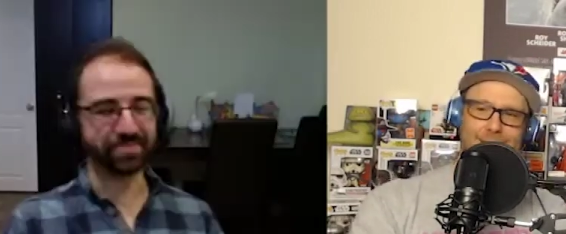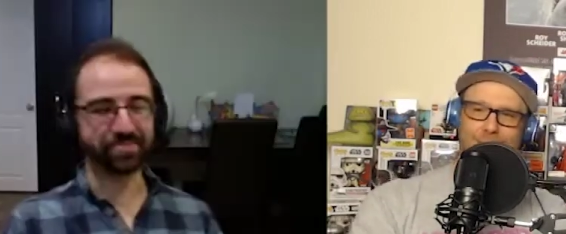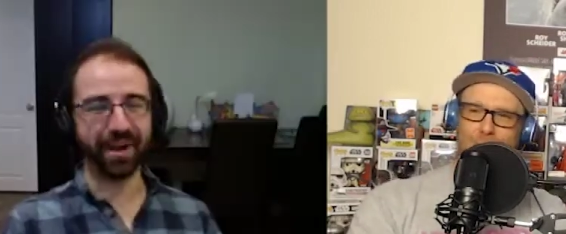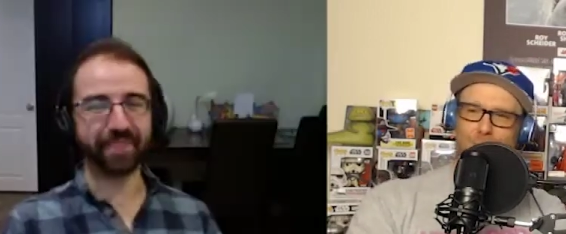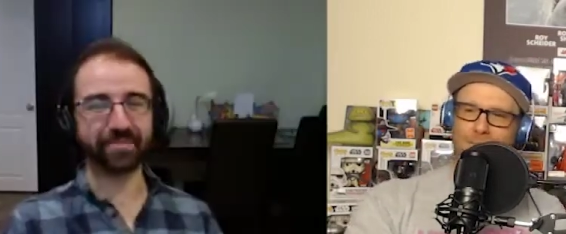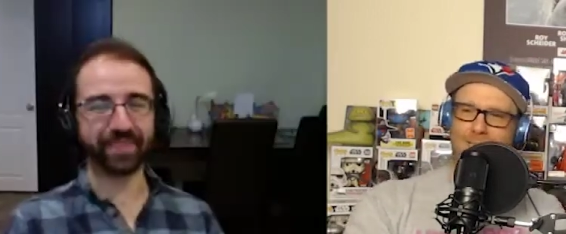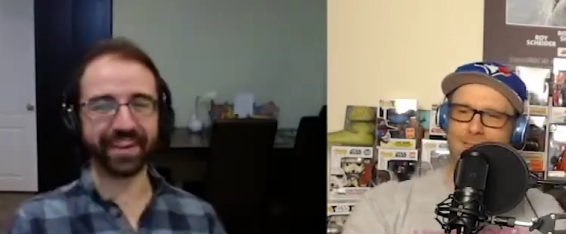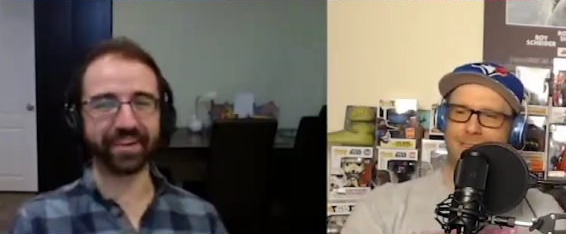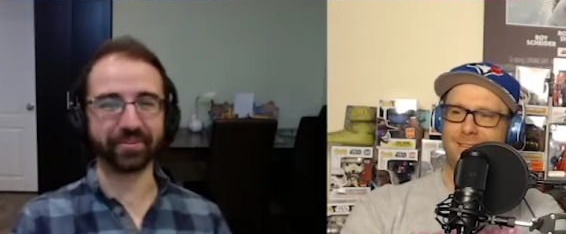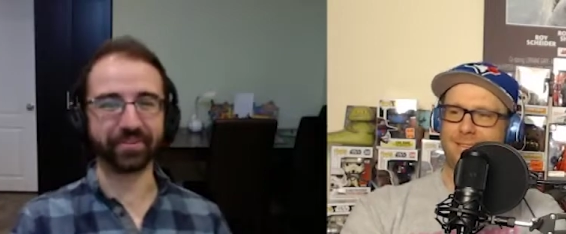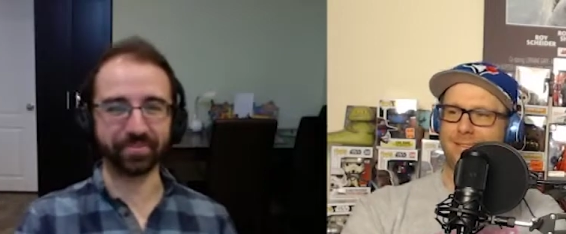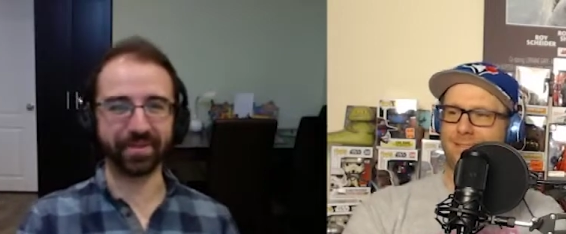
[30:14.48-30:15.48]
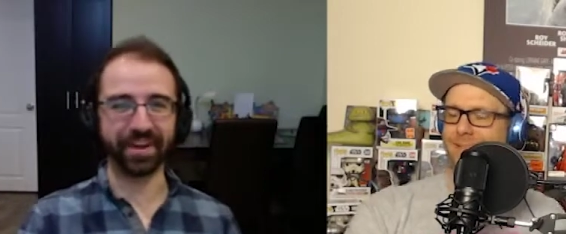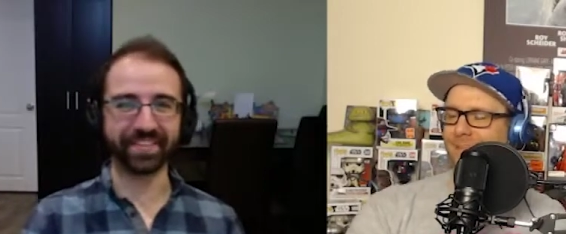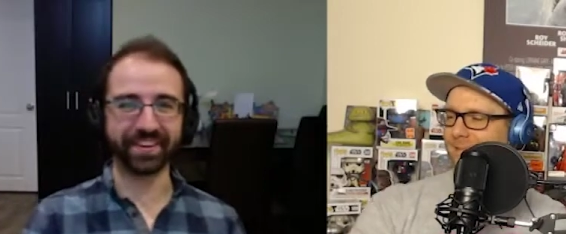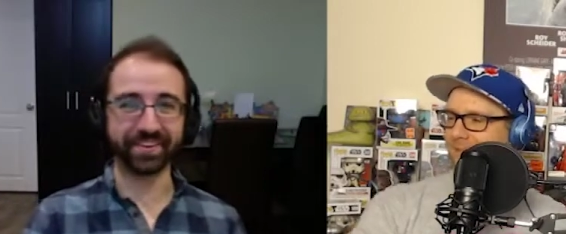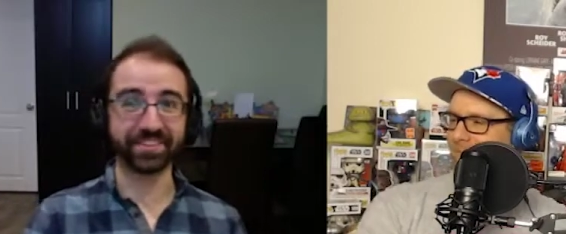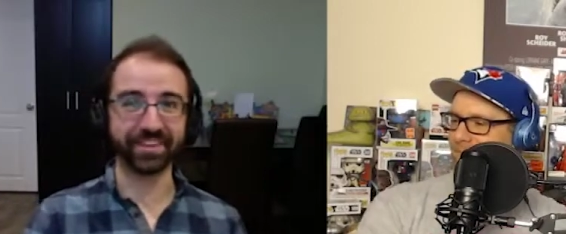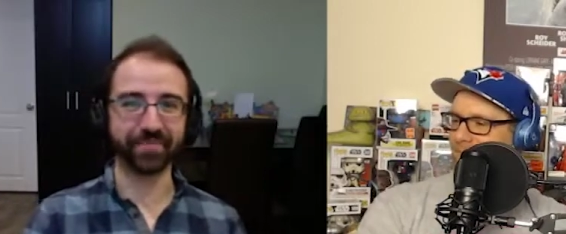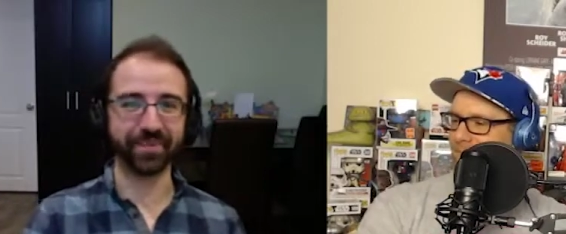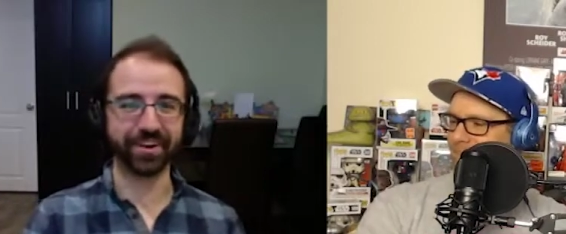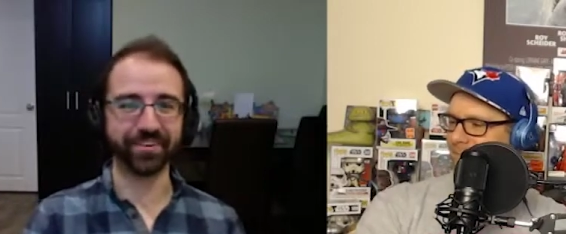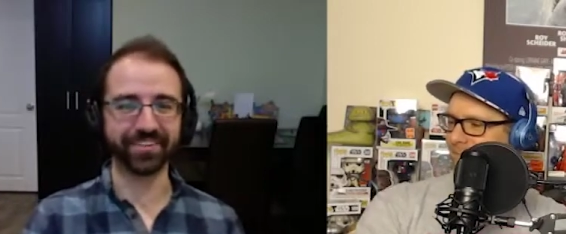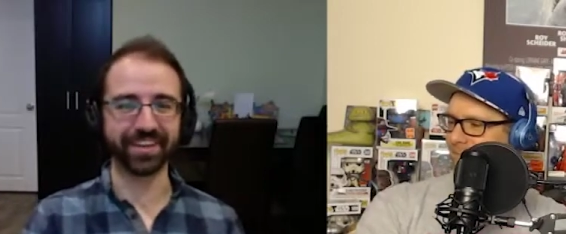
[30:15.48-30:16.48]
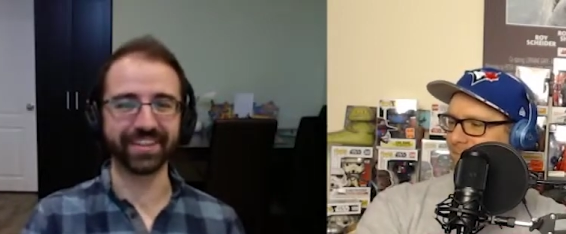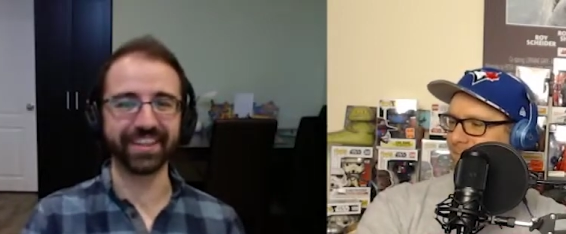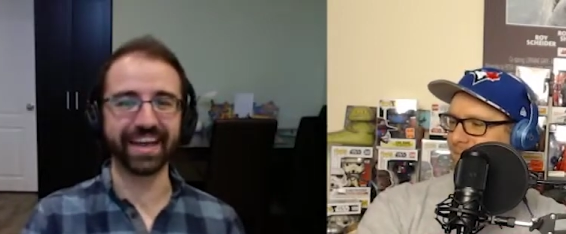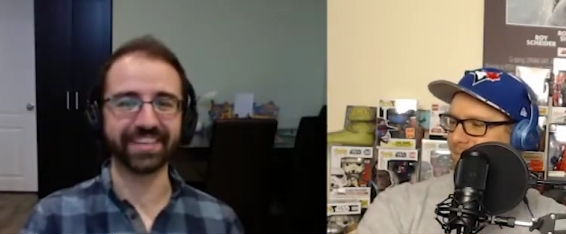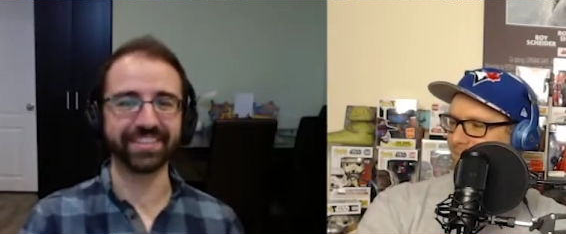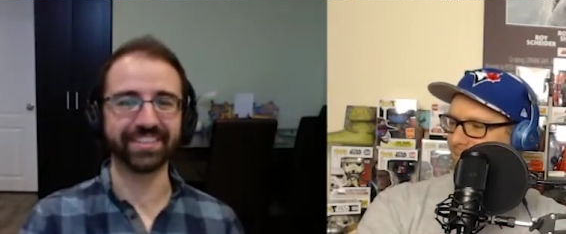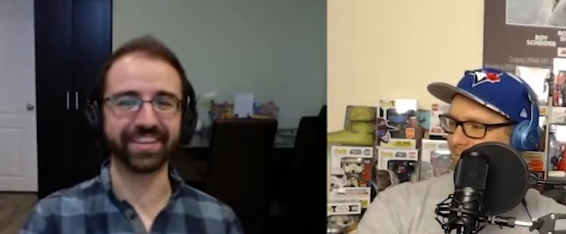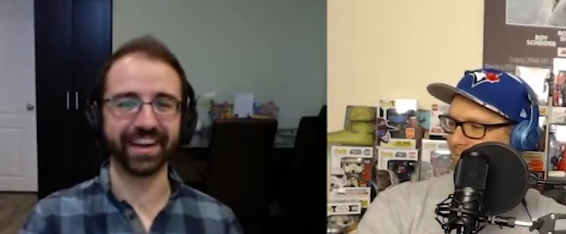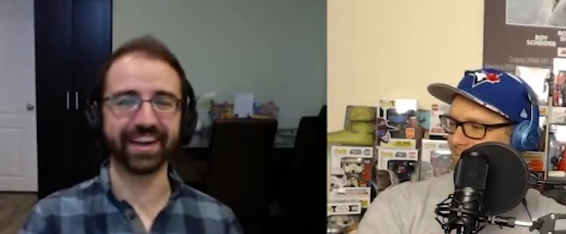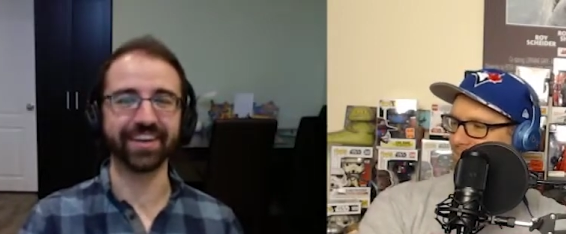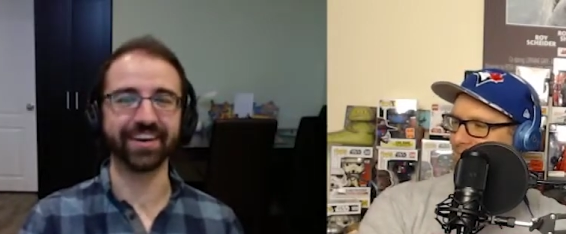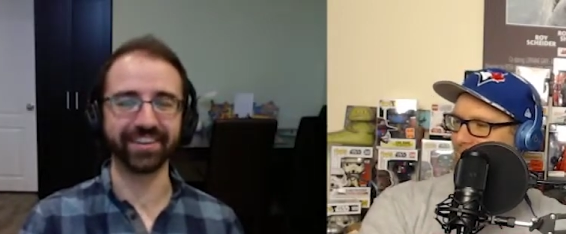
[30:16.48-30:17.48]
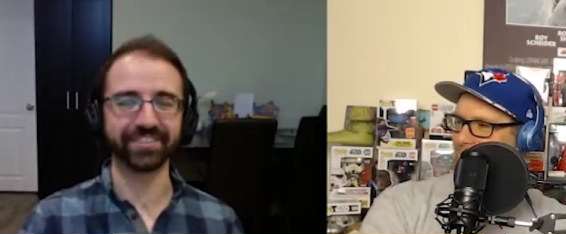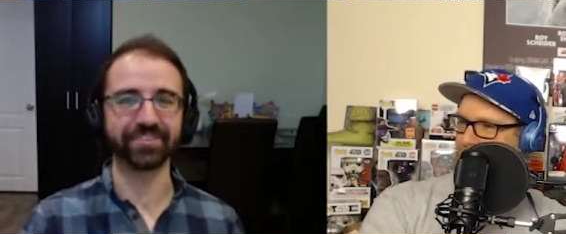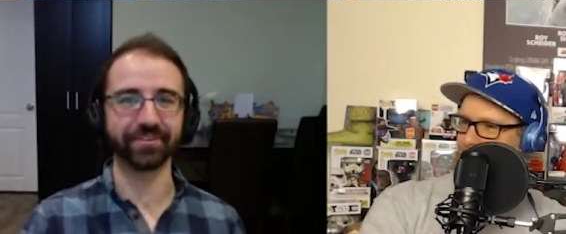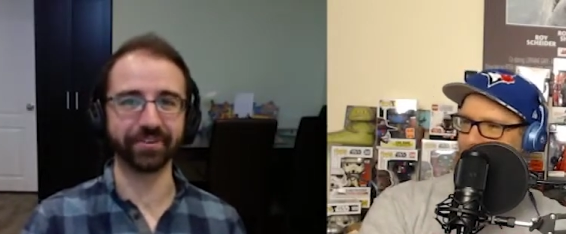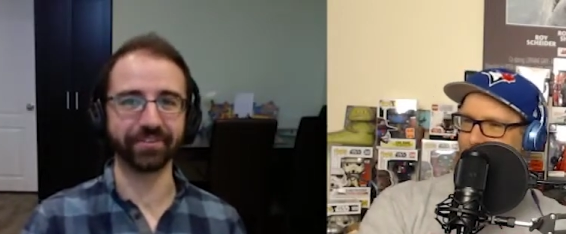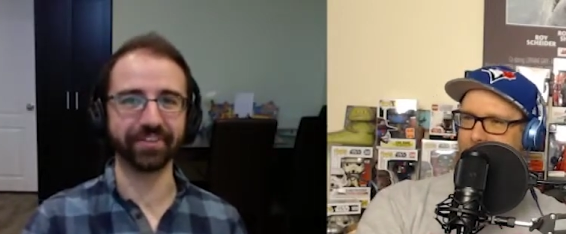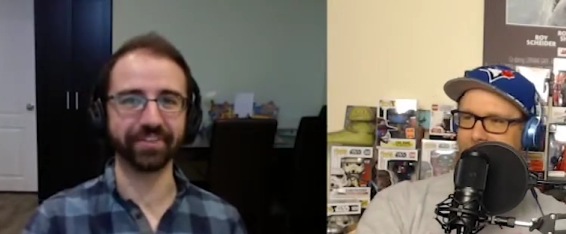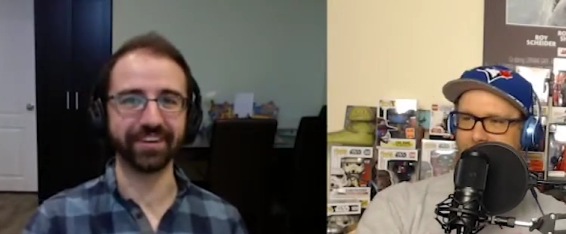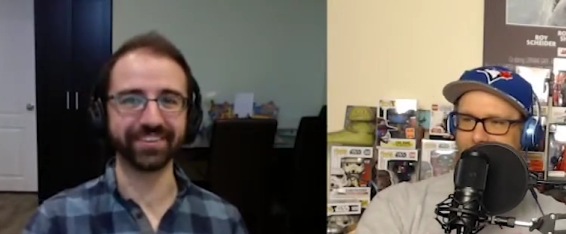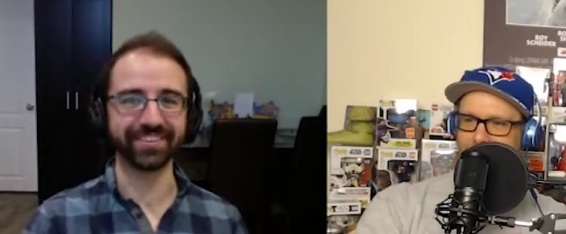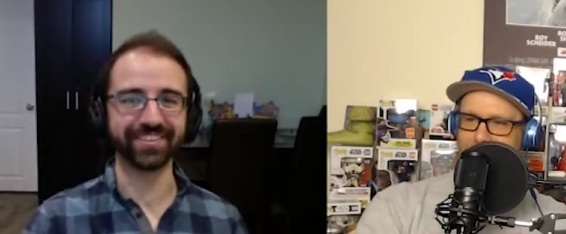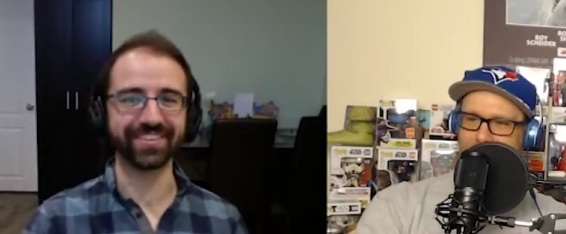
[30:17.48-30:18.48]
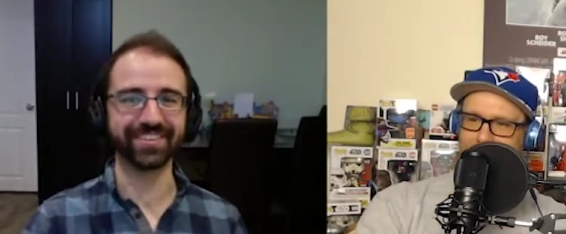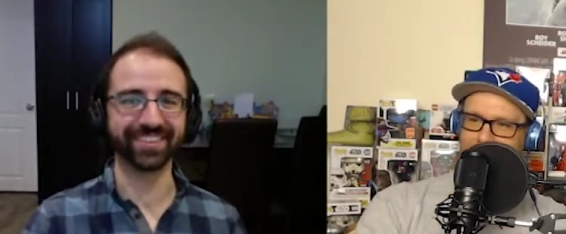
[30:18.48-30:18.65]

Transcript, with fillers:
Speaker 1: oh, probably is... a group out there somewhere who's like Last Jedi caused coronavirus.